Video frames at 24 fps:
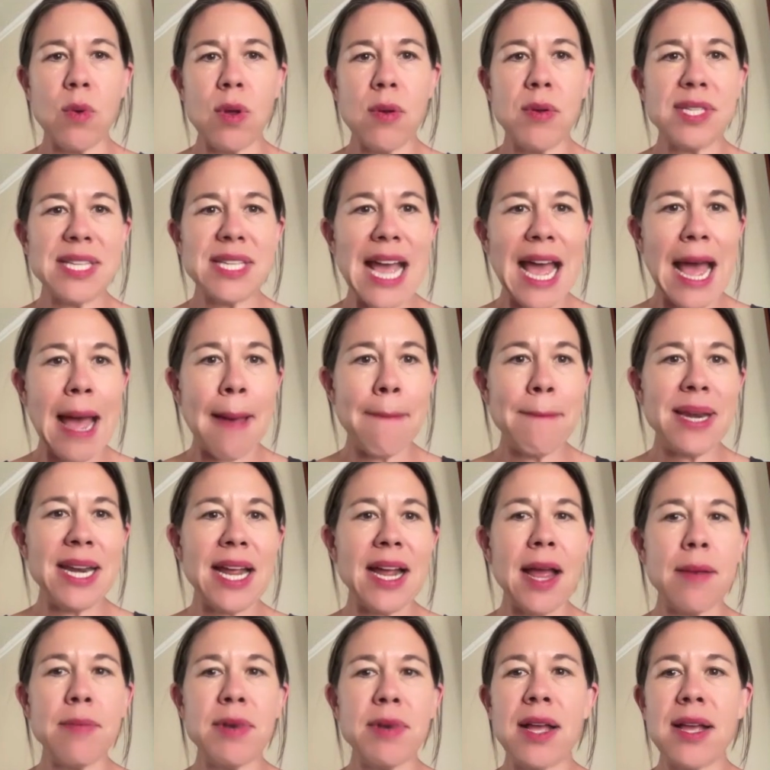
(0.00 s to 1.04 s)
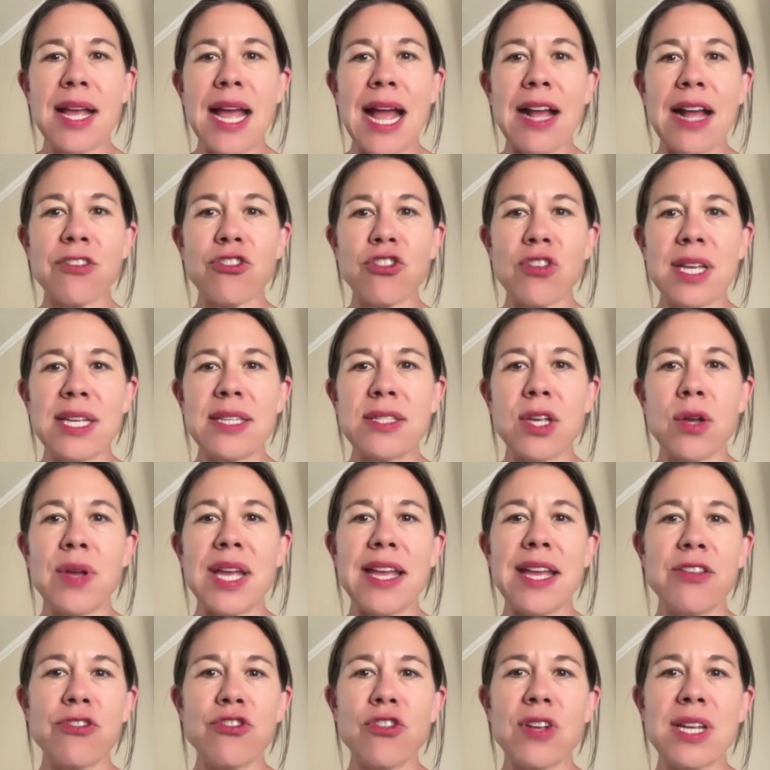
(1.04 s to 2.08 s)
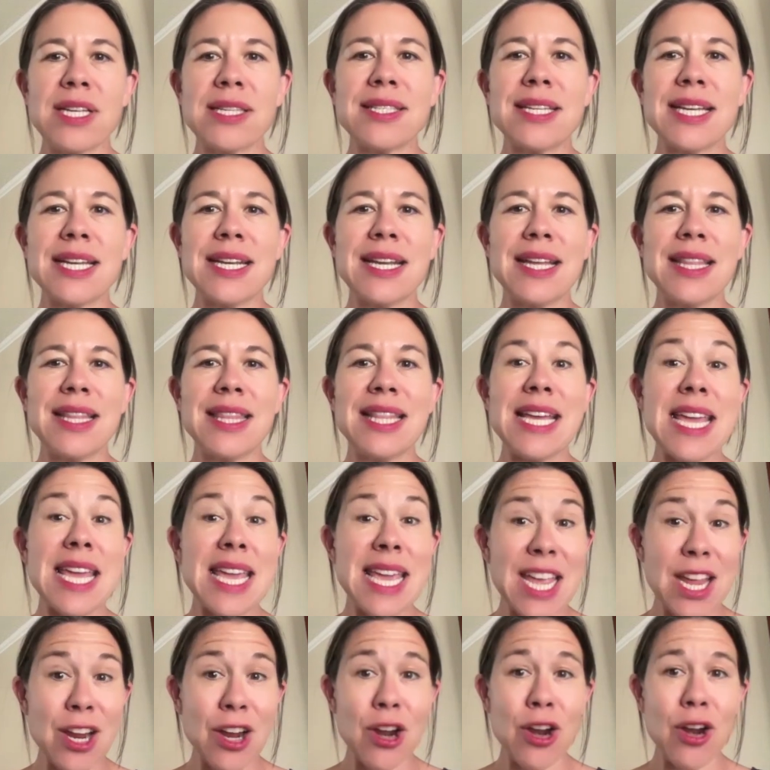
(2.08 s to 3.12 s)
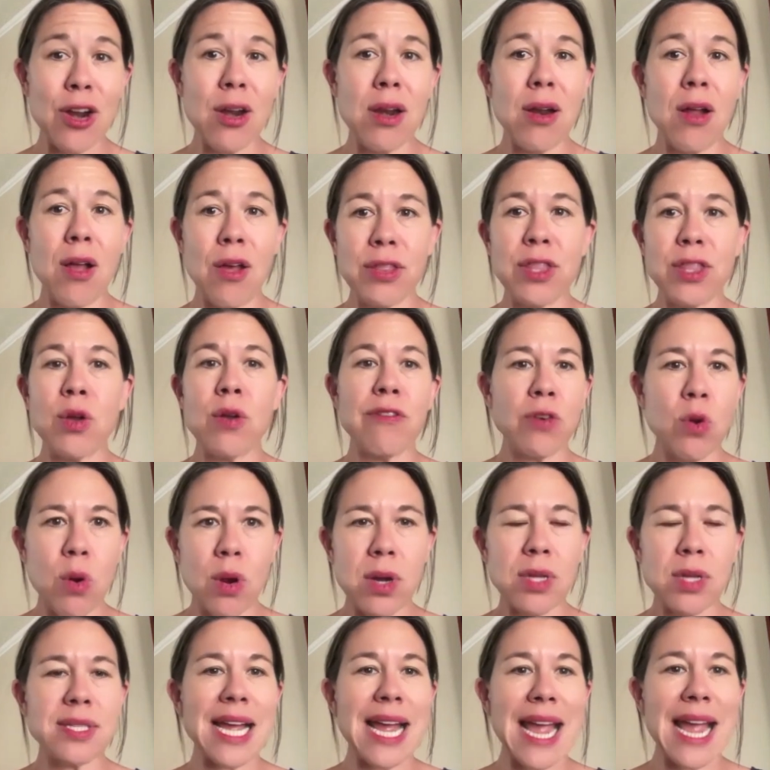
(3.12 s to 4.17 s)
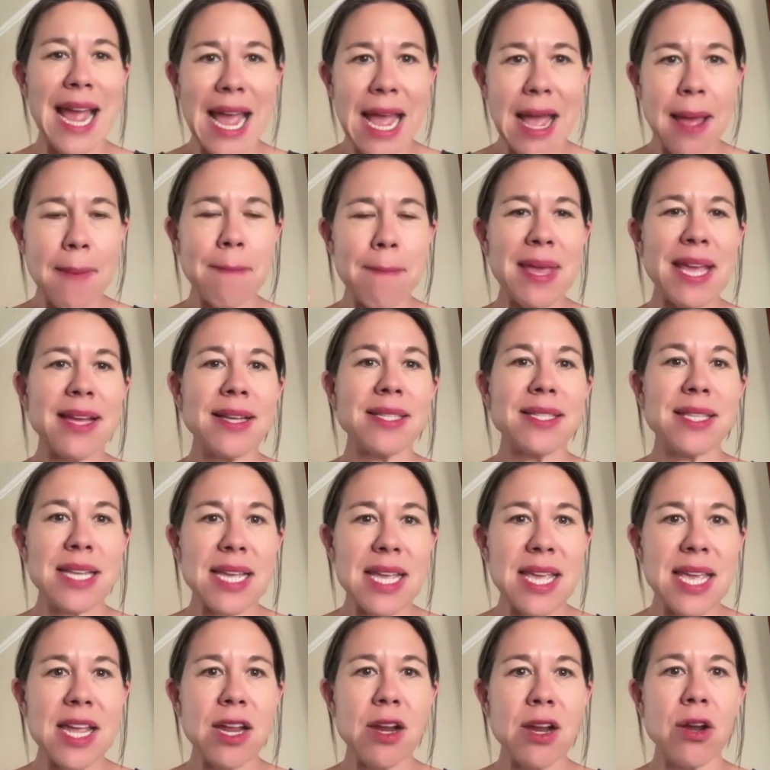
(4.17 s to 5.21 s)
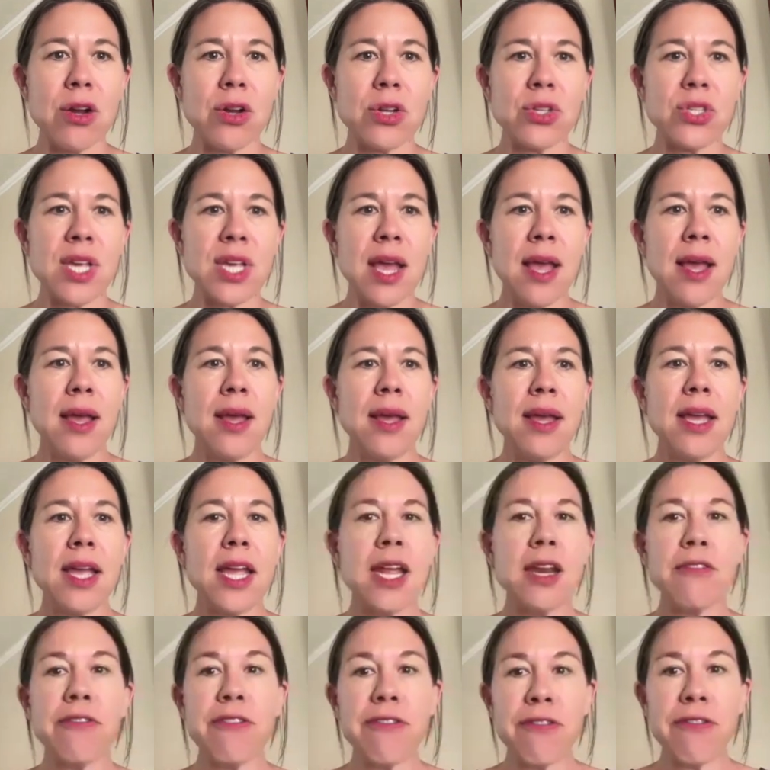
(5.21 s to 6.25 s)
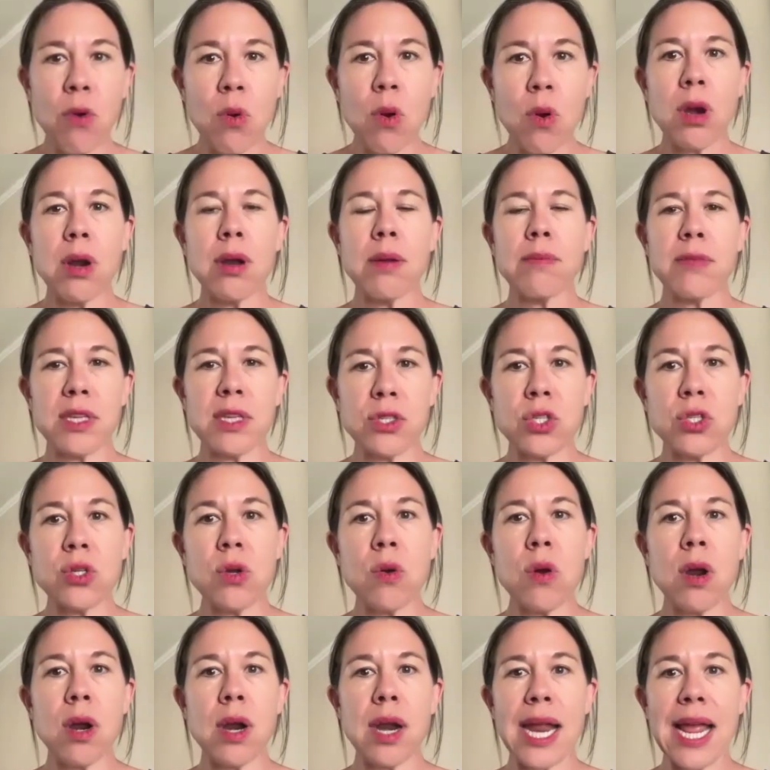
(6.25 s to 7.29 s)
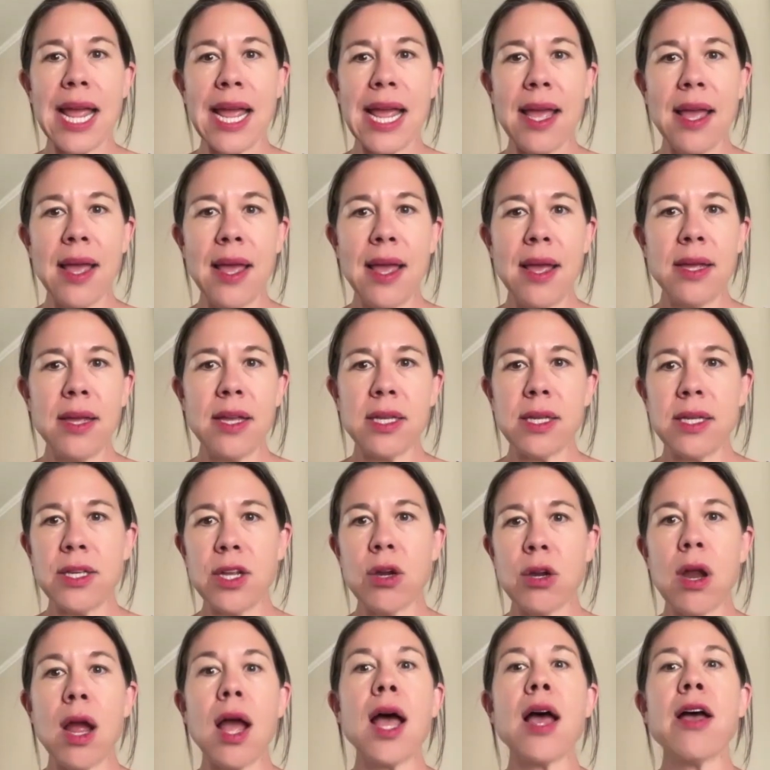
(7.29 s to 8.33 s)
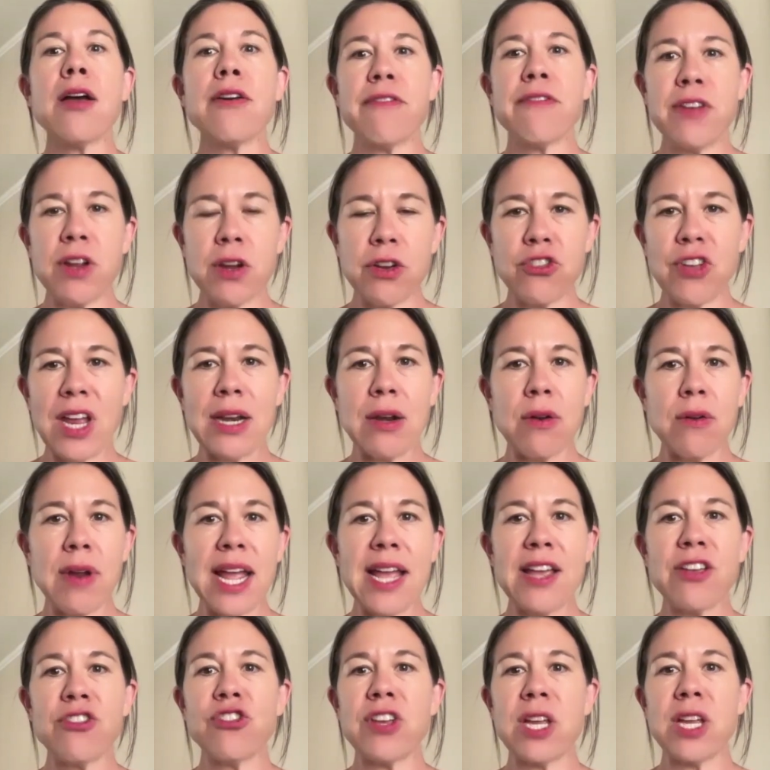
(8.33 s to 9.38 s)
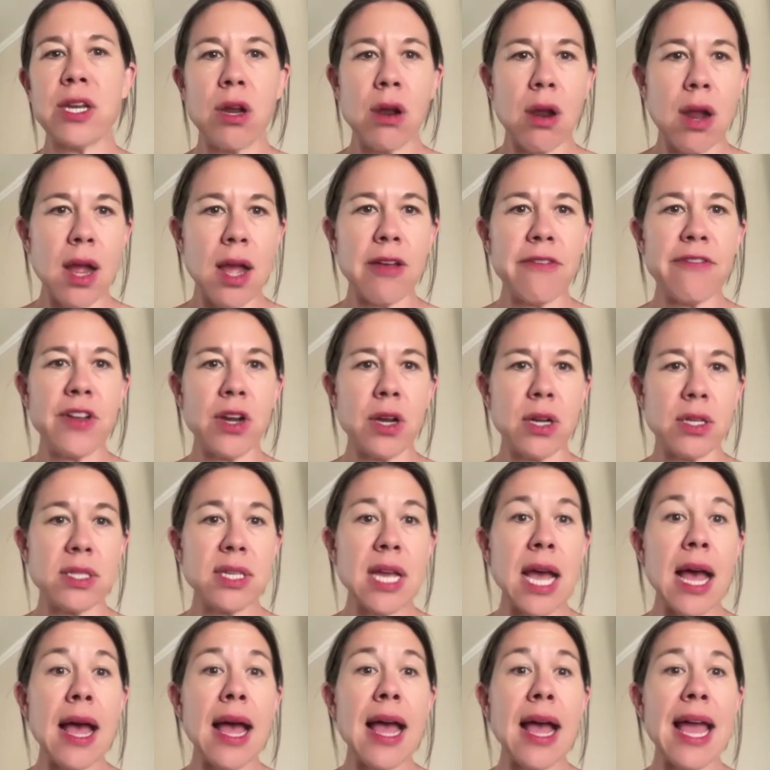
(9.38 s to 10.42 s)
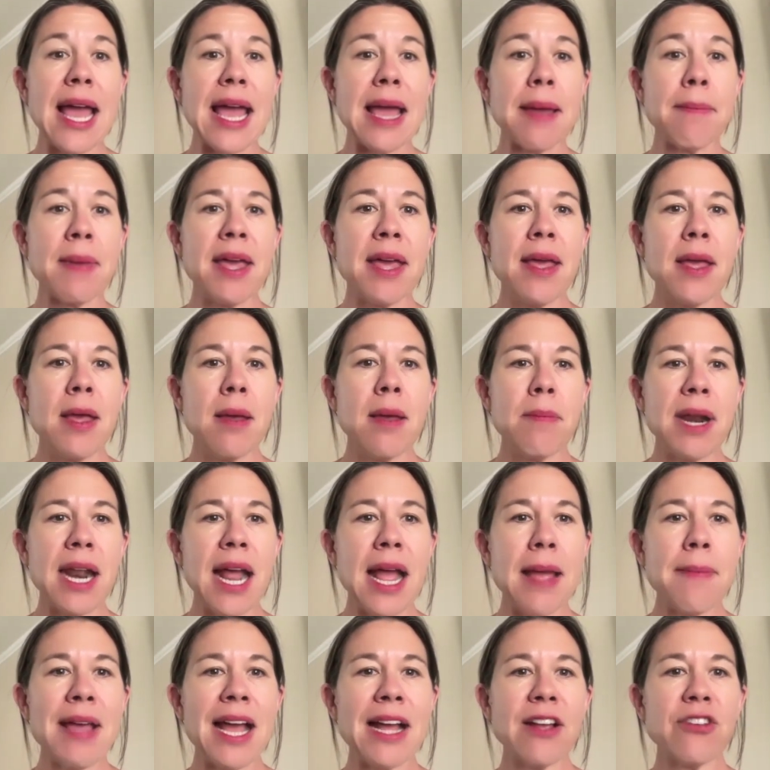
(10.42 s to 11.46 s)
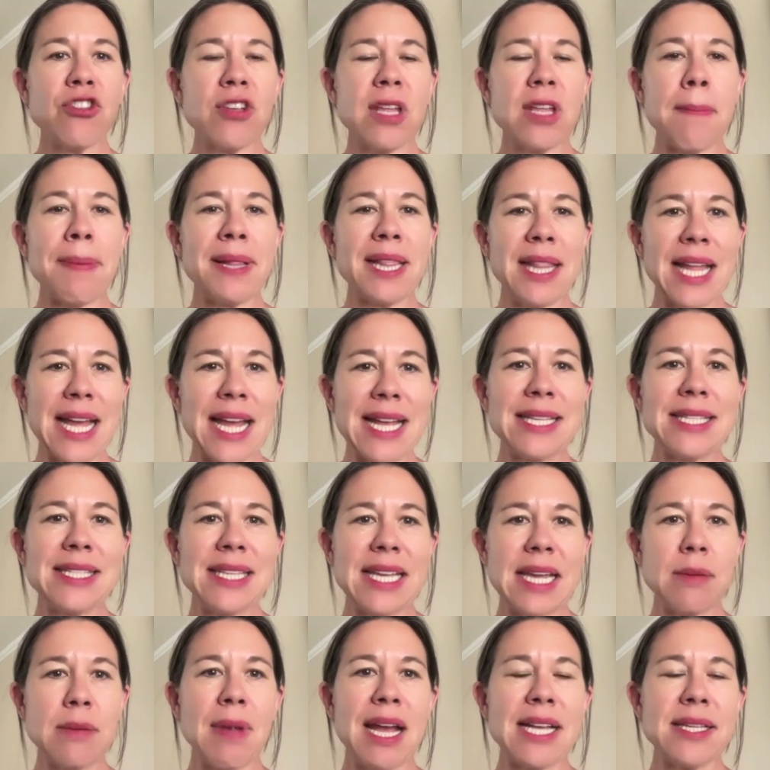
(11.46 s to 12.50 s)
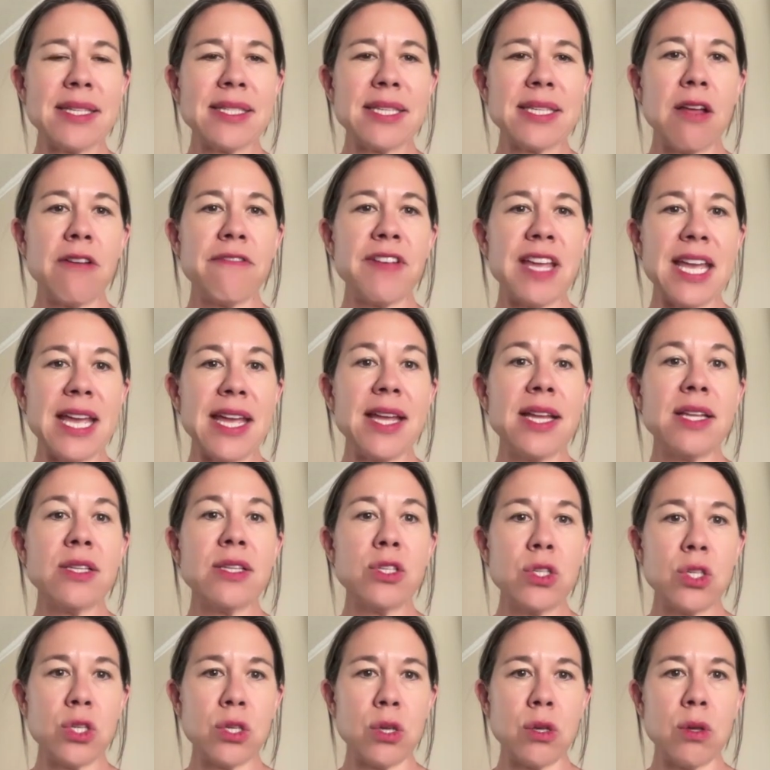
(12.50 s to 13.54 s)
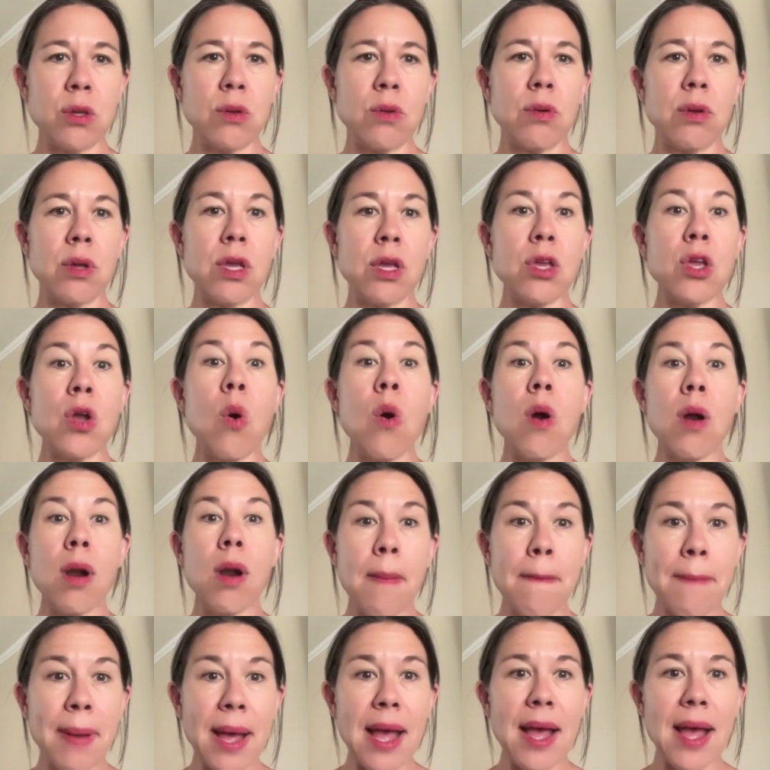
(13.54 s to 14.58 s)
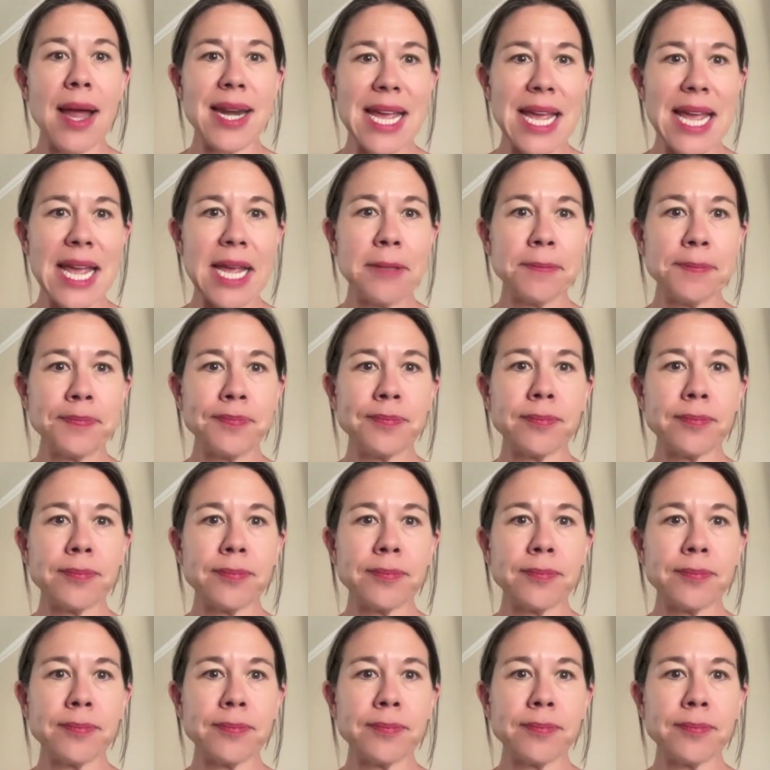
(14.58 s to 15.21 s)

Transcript: What was happening? I'm not actually so interested in the year, although of course I am, because the years inform the story. You're of your generation, you're of your time, but I'm actually placing myself into your body